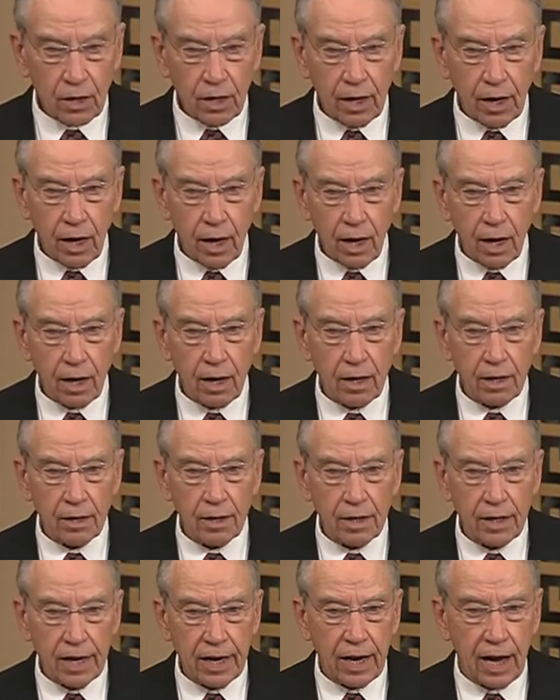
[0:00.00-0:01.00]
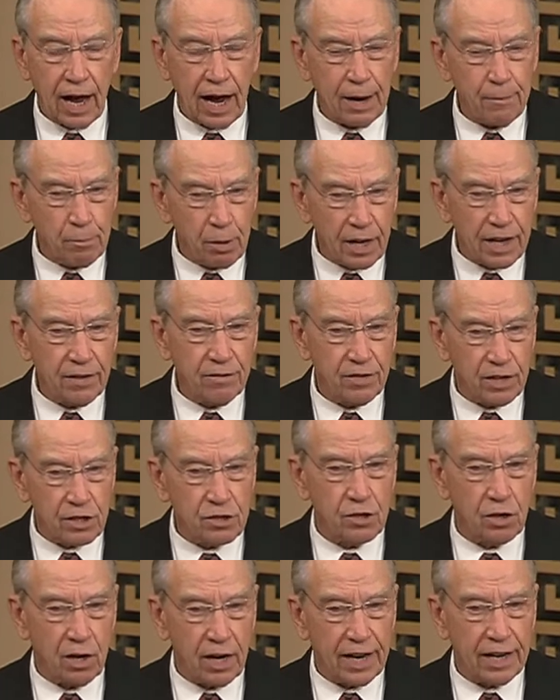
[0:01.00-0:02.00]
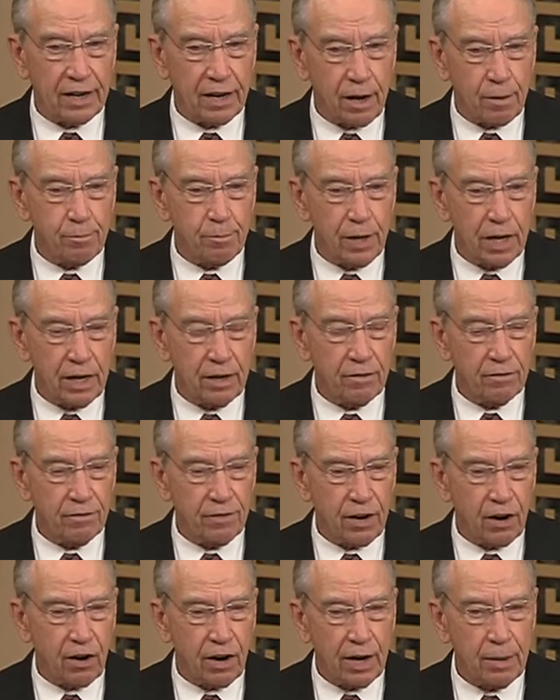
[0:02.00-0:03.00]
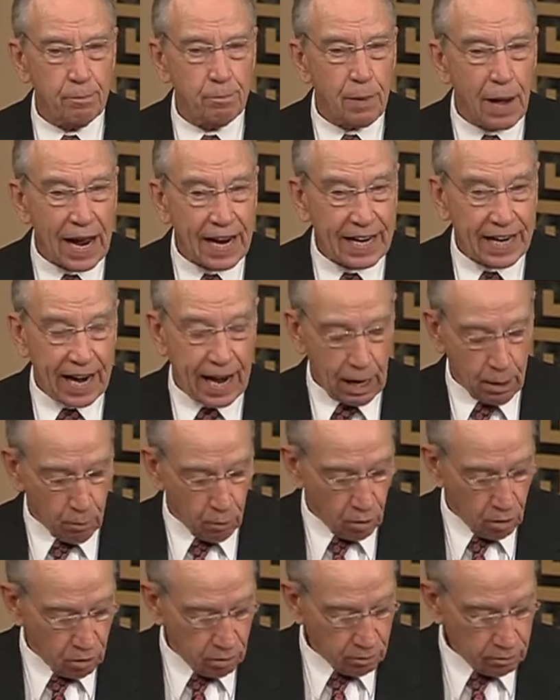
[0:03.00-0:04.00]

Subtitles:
I believe this will end up being very bicameral.